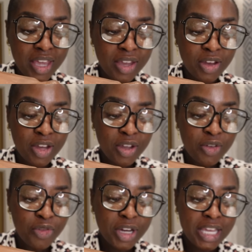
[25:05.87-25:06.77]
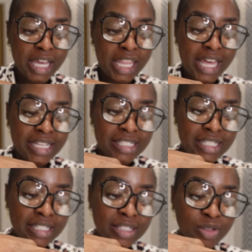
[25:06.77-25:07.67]
a freaking
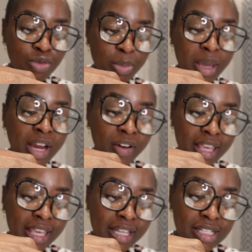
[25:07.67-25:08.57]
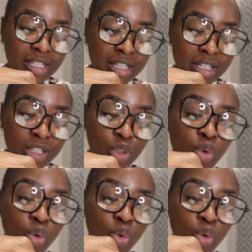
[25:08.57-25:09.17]
glasses repair kit, a